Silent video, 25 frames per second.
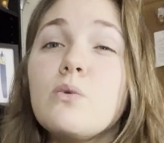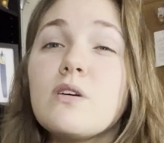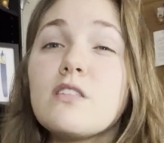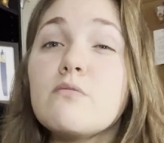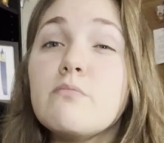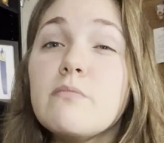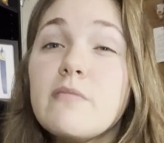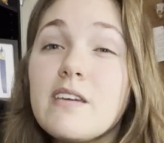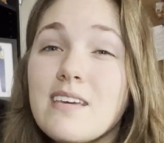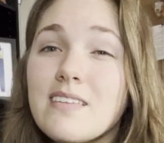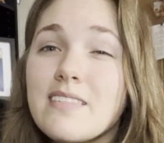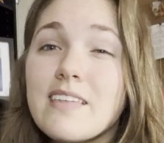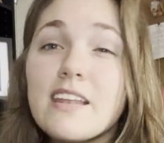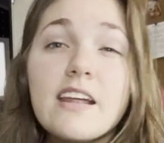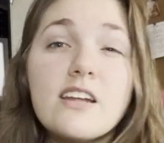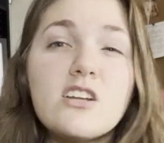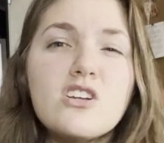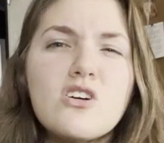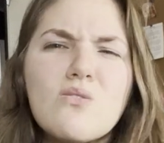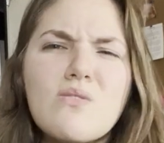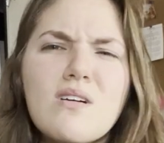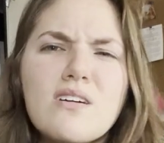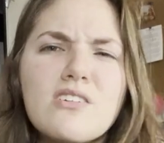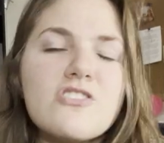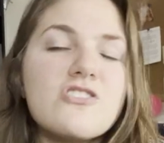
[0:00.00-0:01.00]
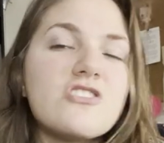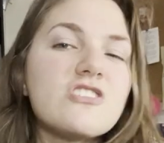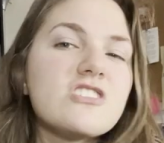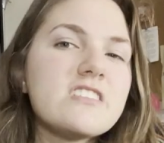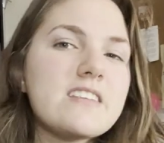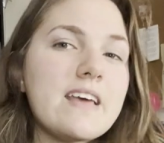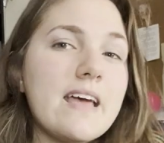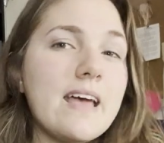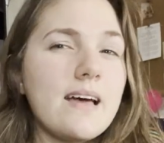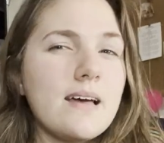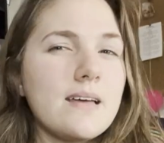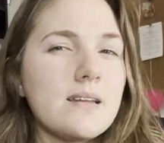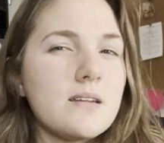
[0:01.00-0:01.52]
with me that I don't
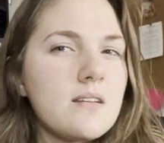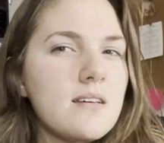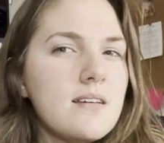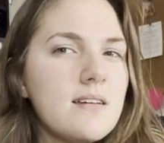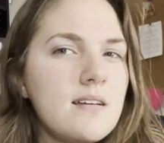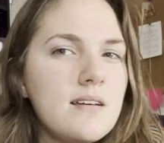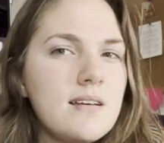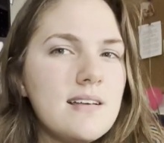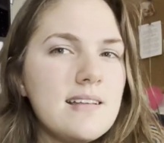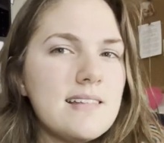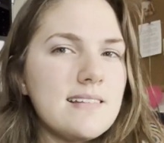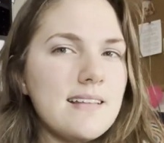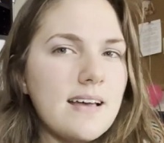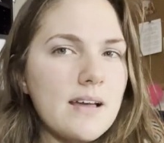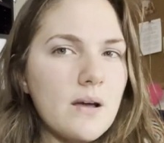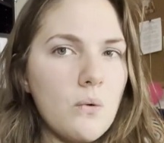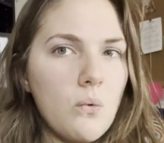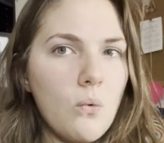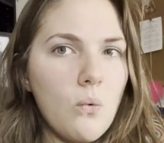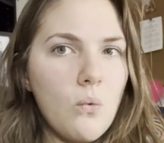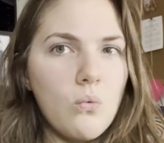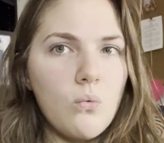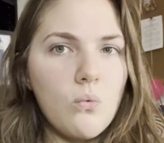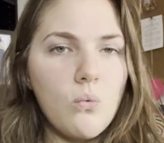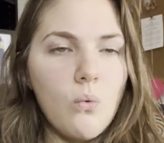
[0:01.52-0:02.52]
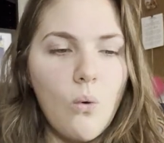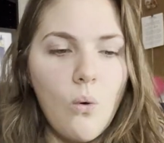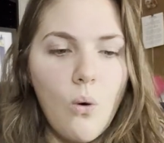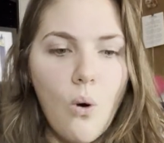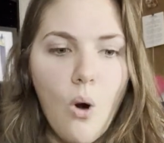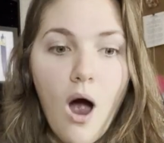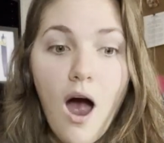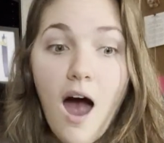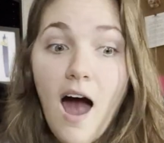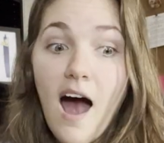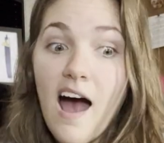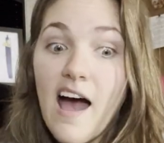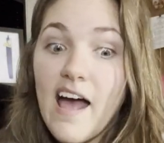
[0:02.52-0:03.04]
understand, like
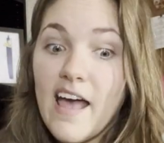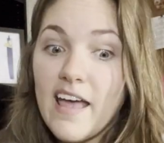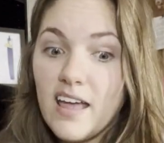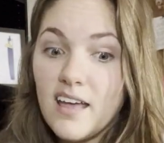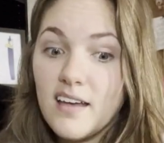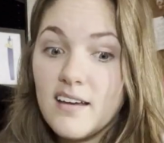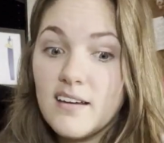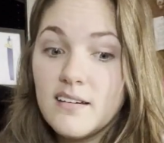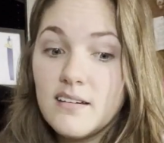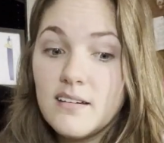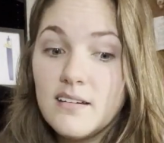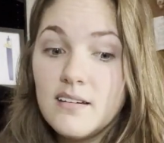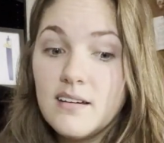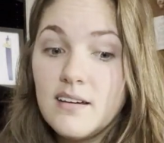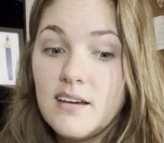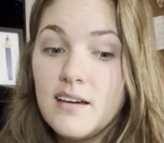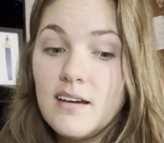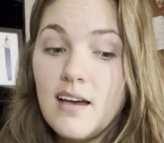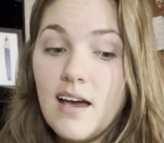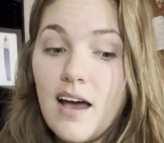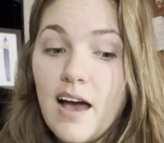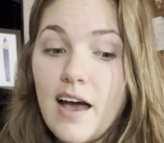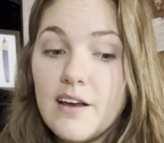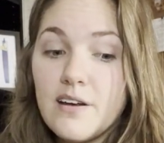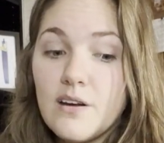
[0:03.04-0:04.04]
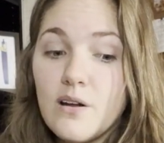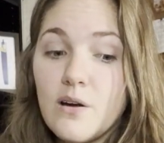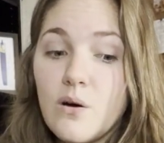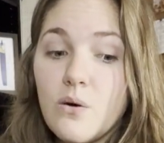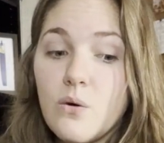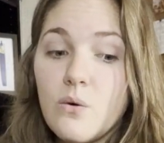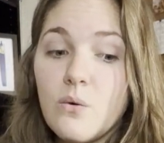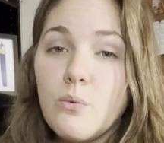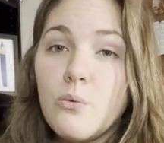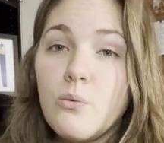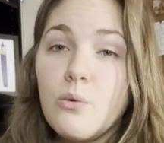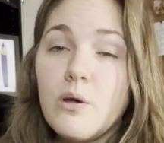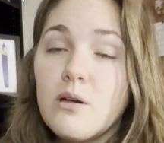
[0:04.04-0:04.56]
why. I
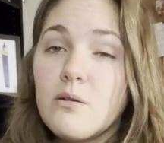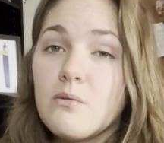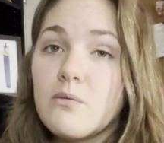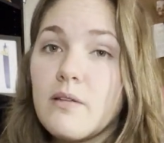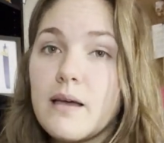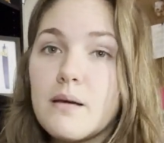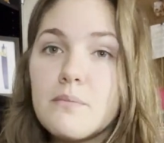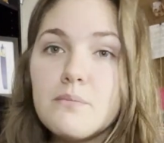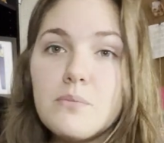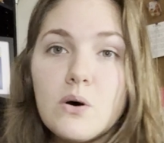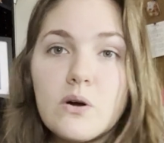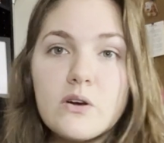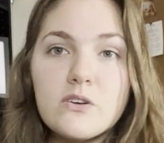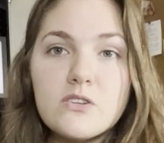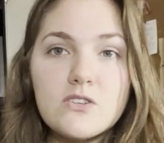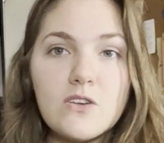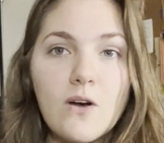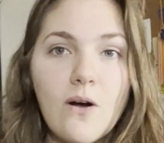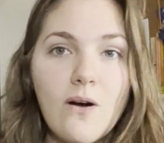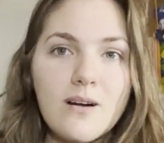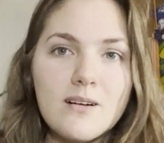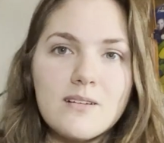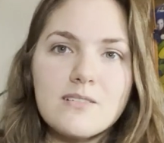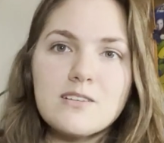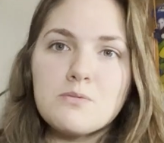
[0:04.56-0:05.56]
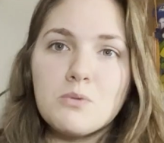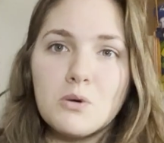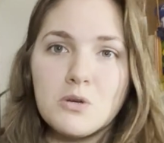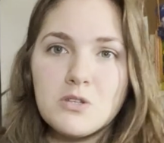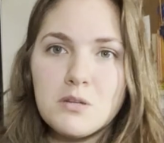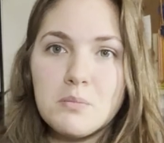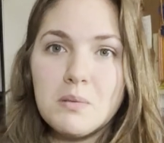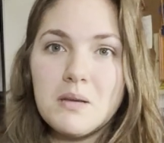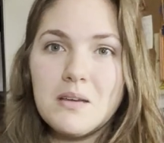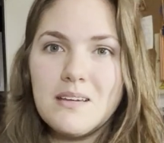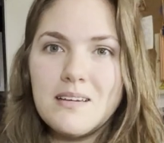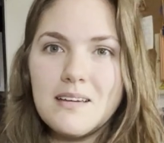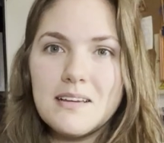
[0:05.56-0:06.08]
know we like books aren't supposed to
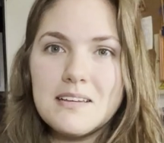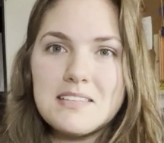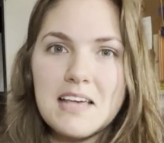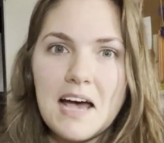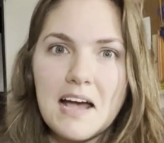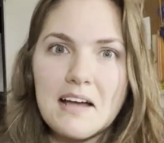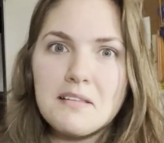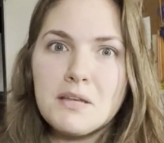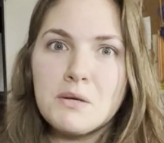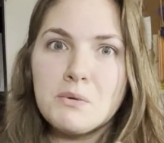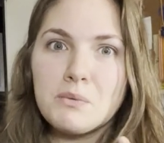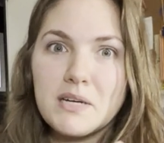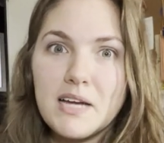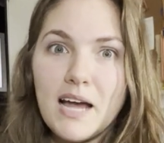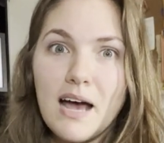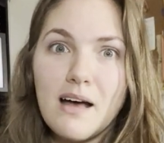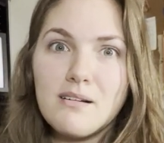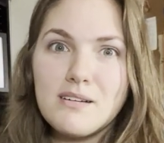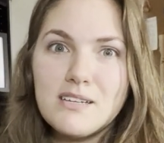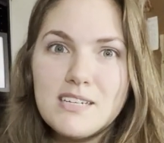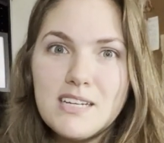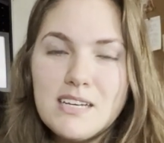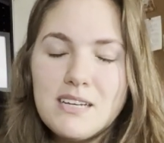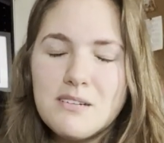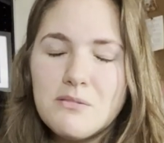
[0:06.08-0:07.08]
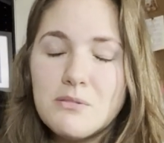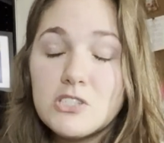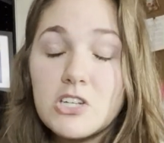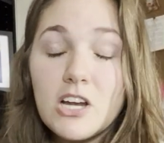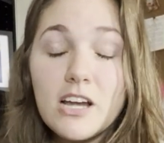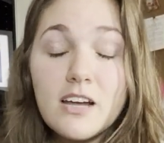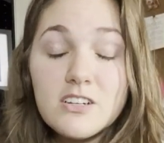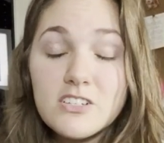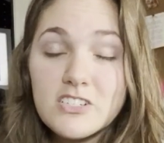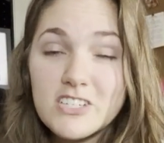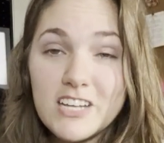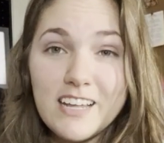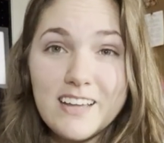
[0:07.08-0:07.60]
be exactly reality, which I
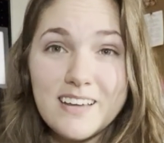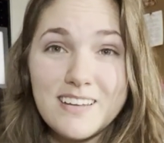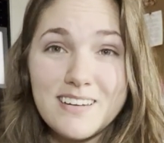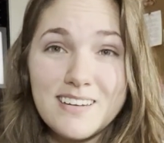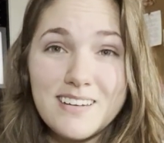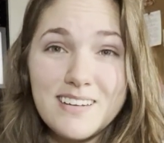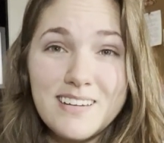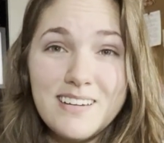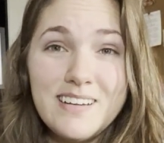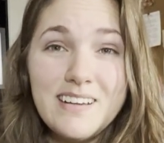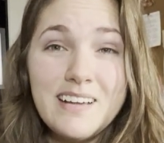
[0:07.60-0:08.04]
understand,